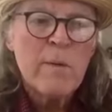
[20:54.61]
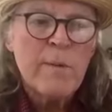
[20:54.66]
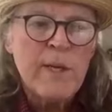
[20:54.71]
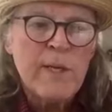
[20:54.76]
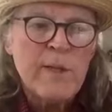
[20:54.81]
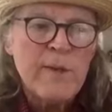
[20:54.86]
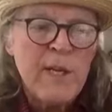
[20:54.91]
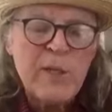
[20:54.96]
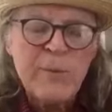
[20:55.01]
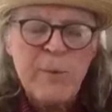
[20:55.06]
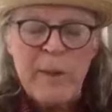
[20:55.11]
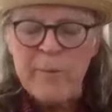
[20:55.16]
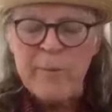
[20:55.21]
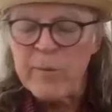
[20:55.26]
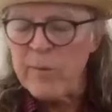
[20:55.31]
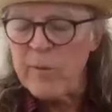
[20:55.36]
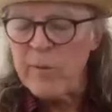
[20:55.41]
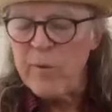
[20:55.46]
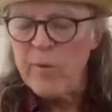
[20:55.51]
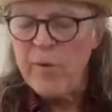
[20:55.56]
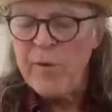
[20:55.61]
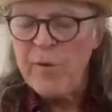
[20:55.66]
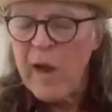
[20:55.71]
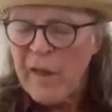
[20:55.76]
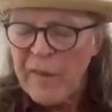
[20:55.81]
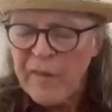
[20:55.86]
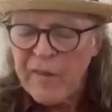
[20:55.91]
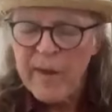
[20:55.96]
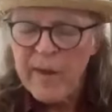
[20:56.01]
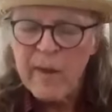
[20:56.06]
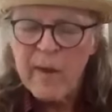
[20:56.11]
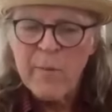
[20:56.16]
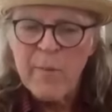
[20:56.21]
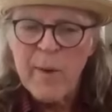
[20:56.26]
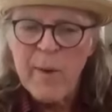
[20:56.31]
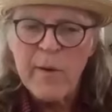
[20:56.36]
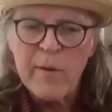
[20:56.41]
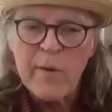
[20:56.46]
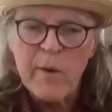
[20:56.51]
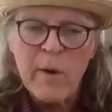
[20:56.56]
these, these people knew nothing
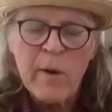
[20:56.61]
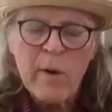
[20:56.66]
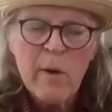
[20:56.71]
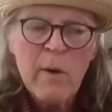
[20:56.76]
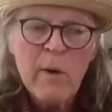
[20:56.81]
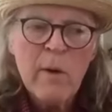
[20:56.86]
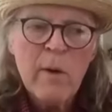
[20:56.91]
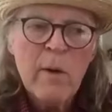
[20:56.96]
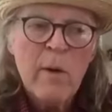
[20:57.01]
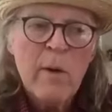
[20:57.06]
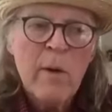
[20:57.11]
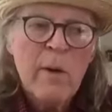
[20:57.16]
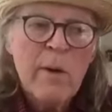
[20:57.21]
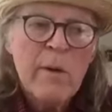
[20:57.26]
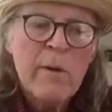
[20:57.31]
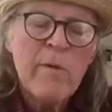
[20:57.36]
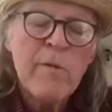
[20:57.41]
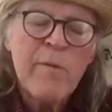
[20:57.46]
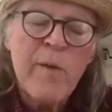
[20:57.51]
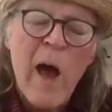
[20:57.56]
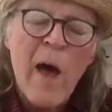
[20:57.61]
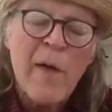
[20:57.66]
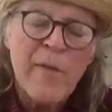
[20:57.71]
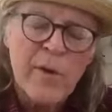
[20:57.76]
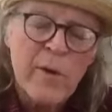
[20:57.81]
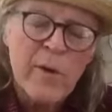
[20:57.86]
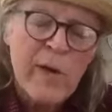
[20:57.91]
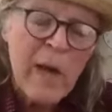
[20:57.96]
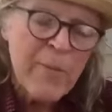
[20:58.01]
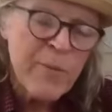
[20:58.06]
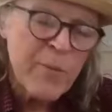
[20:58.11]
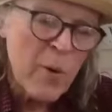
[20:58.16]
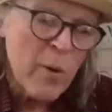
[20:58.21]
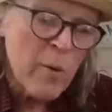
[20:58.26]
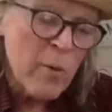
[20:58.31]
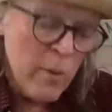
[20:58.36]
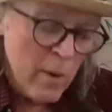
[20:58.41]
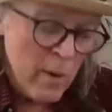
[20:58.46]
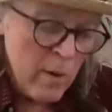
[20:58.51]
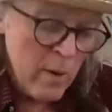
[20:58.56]
about her. And her father came
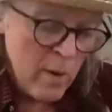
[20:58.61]
through.